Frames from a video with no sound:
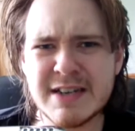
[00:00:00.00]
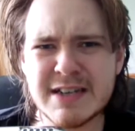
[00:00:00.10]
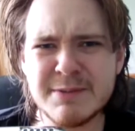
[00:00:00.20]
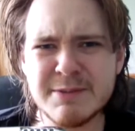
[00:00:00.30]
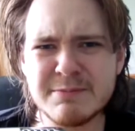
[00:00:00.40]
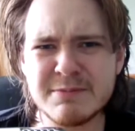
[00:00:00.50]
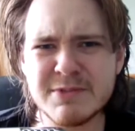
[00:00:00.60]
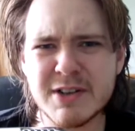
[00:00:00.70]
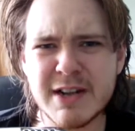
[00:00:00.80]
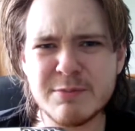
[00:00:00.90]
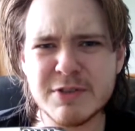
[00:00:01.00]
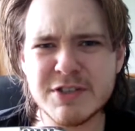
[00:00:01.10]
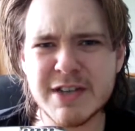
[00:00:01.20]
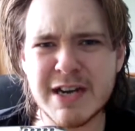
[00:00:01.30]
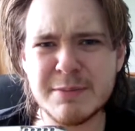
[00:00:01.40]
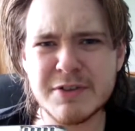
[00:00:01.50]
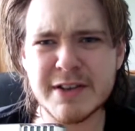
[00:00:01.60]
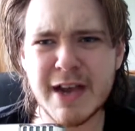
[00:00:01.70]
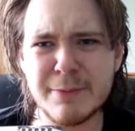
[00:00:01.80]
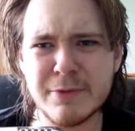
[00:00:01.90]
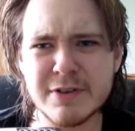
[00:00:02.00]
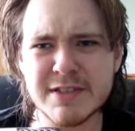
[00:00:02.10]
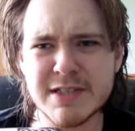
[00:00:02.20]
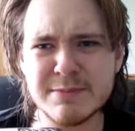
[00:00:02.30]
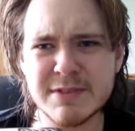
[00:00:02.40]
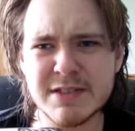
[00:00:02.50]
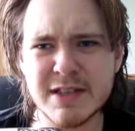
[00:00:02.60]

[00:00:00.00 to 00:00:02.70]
Oh, don't have much time on the camera, it seems.